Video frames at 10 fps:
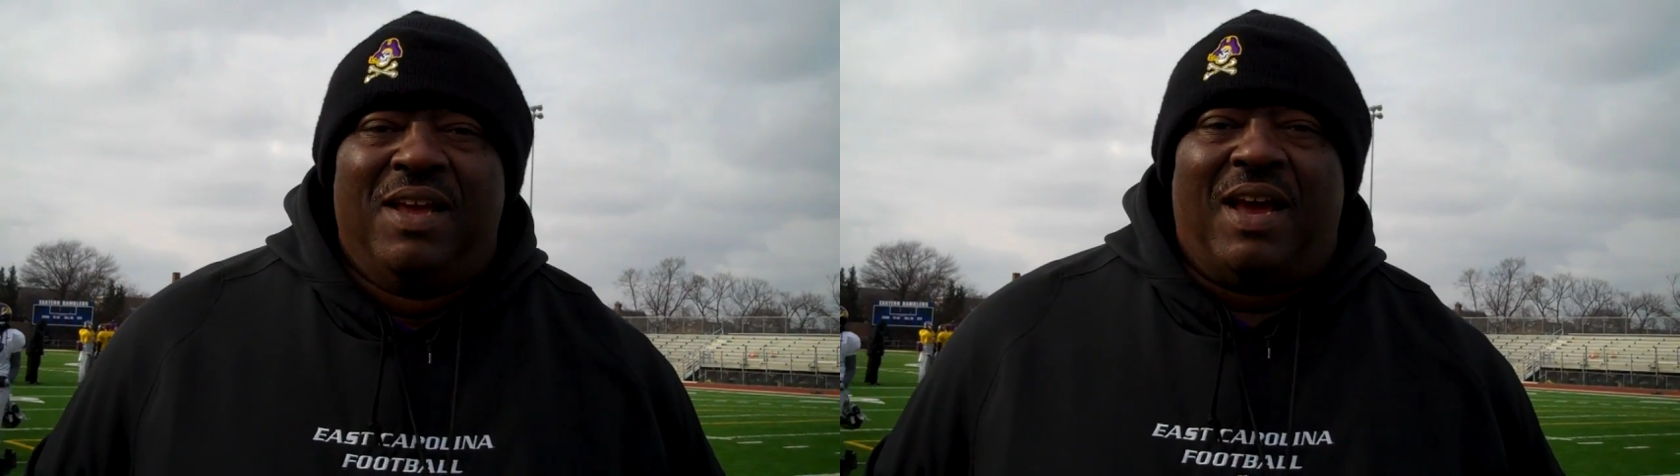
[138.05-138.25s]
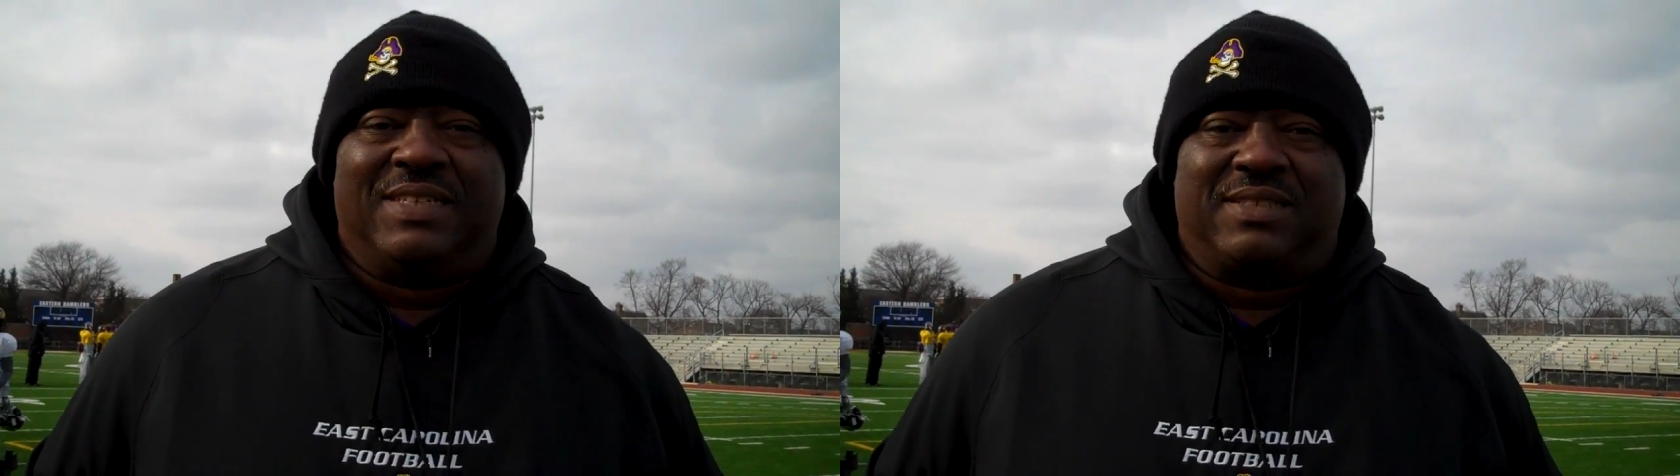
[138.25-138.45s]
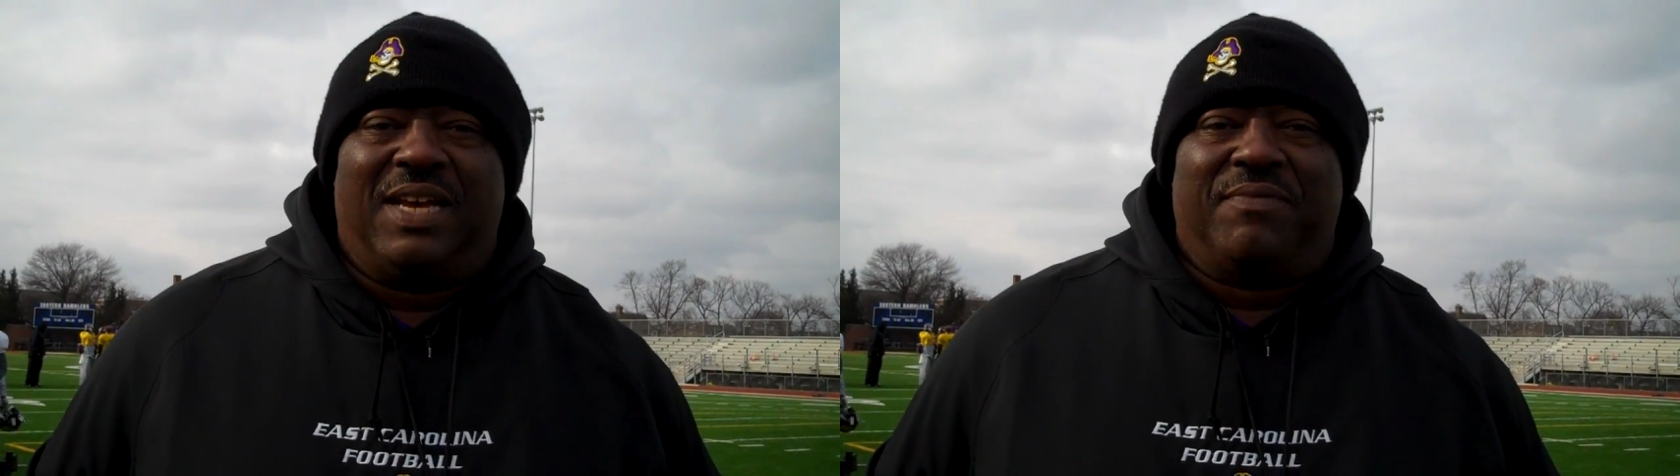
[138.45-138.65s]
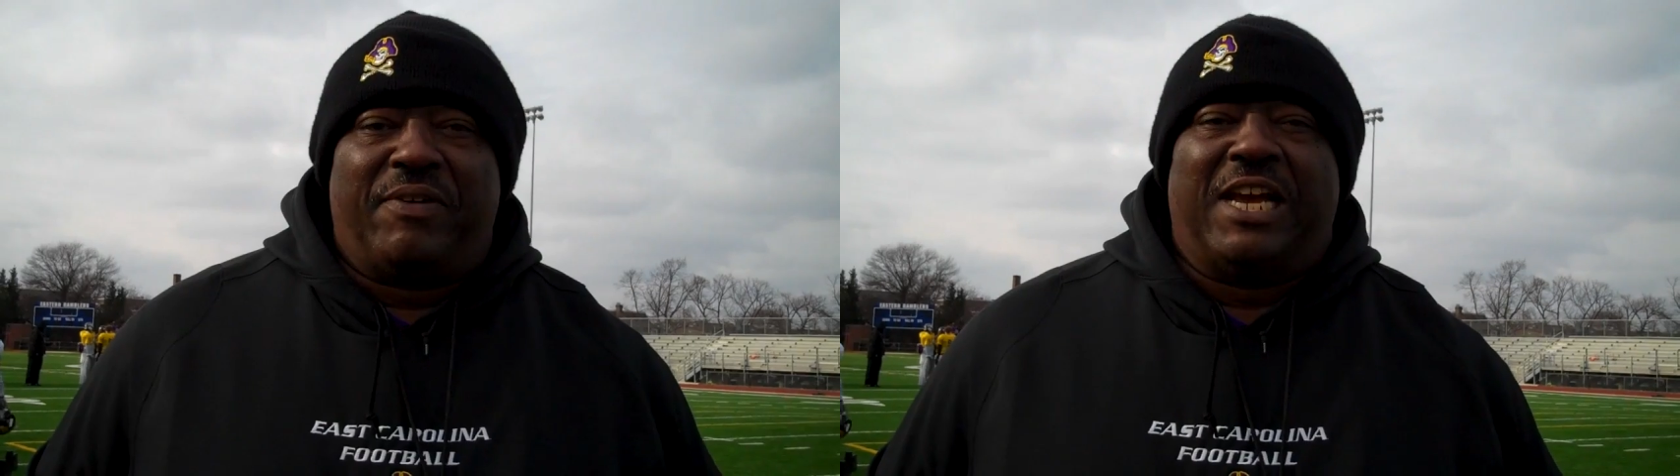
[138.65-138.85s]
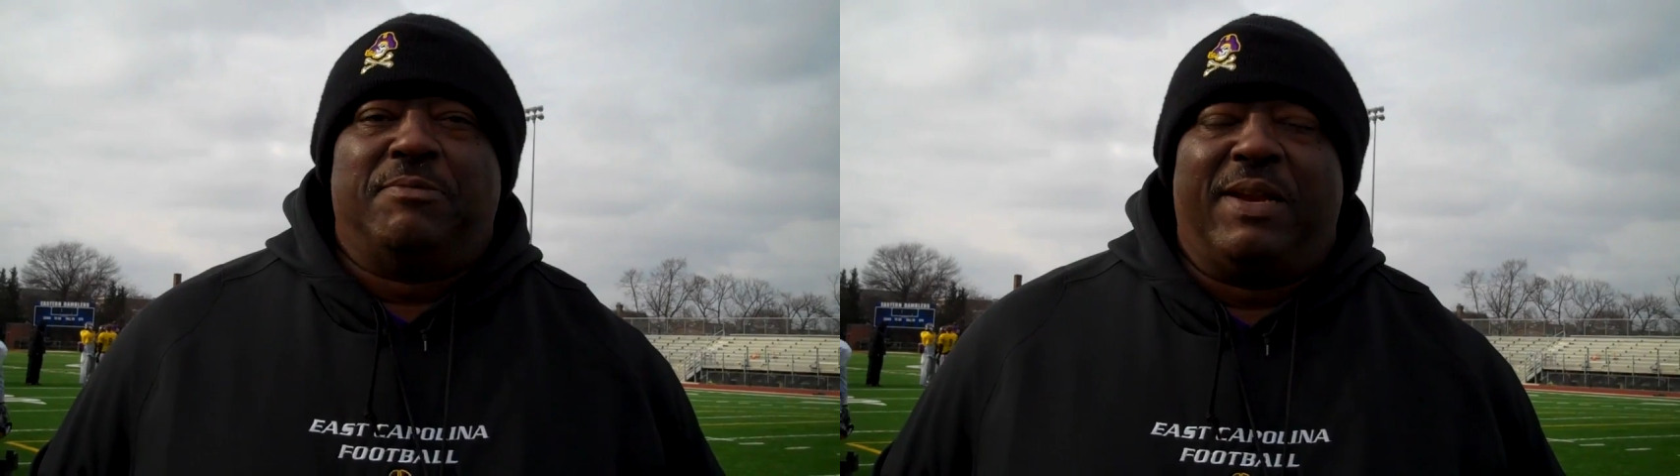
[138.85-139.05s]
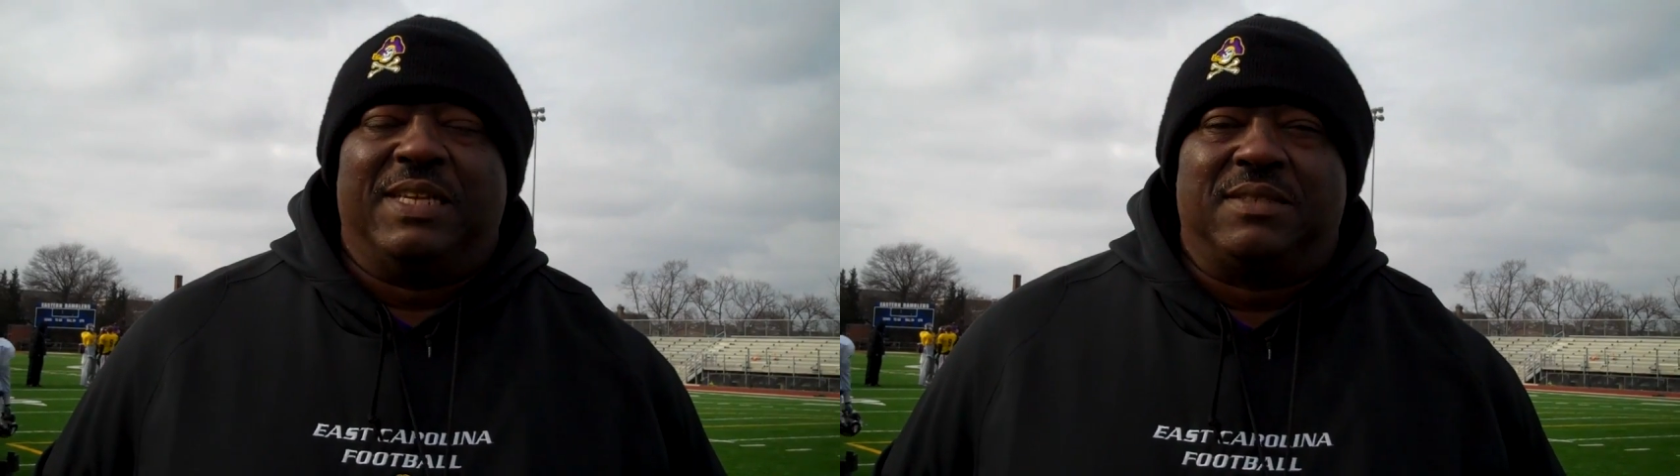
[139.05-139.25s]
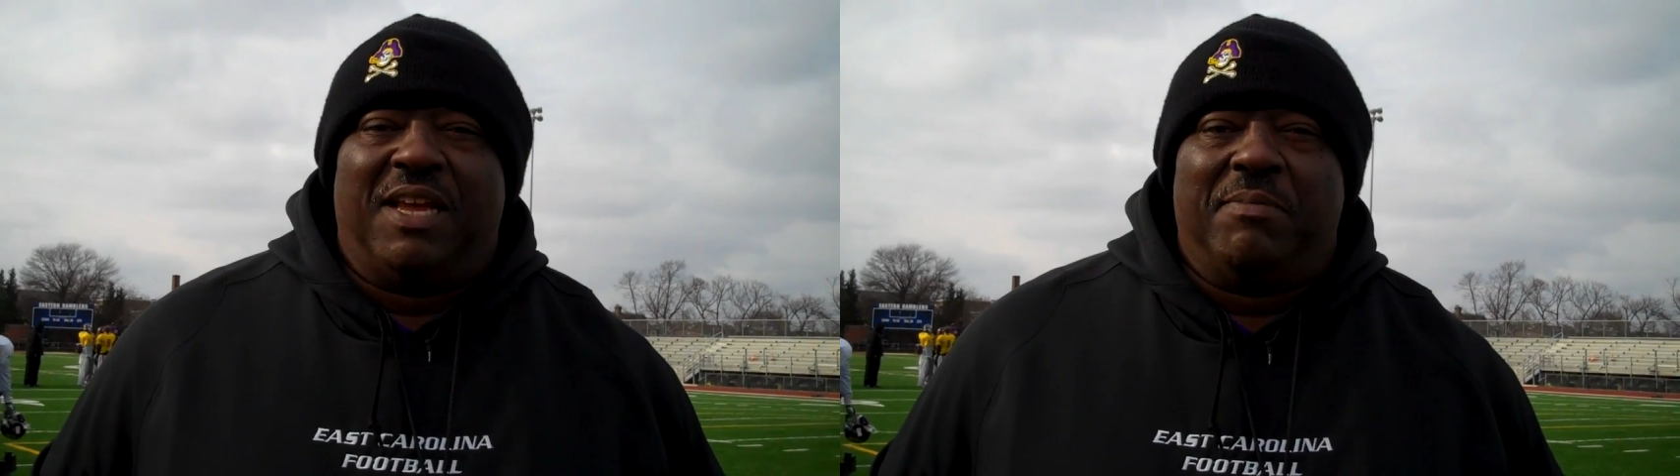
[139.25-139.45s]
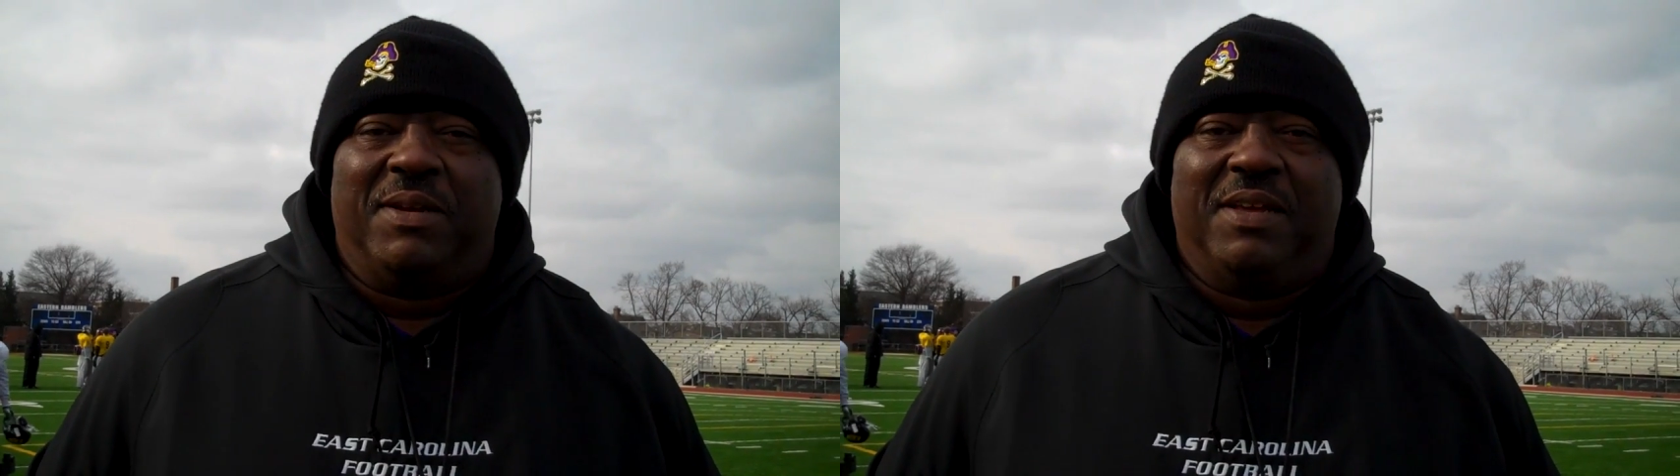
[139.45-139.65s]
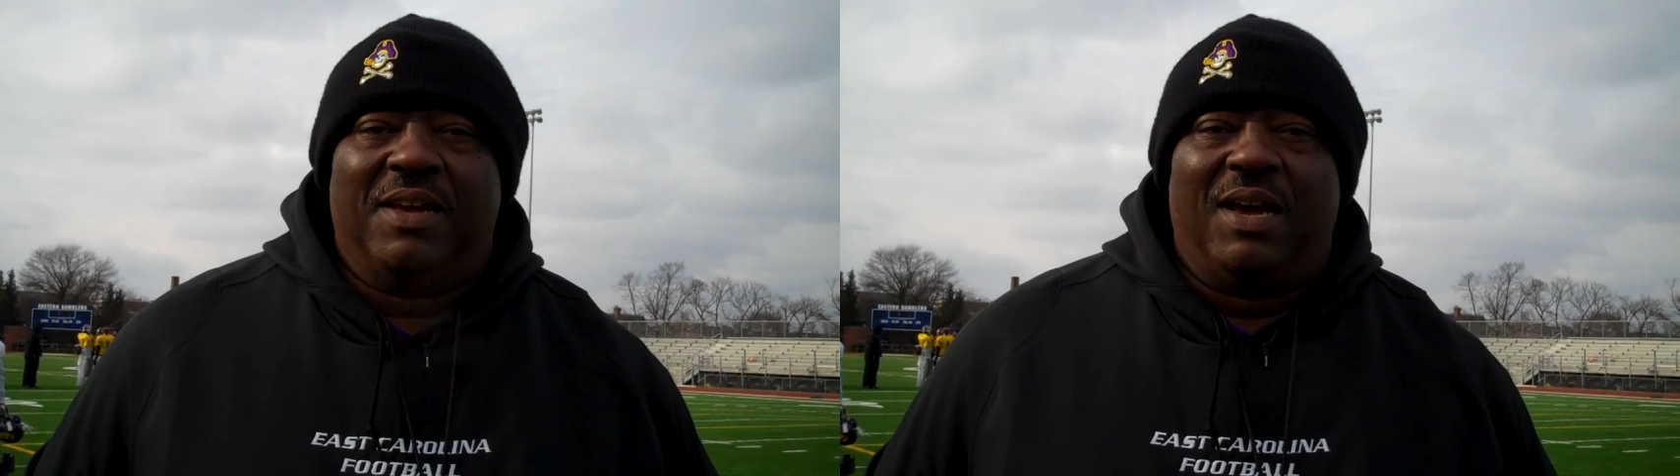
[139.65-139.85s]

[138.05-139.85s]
I stand fast by that statement.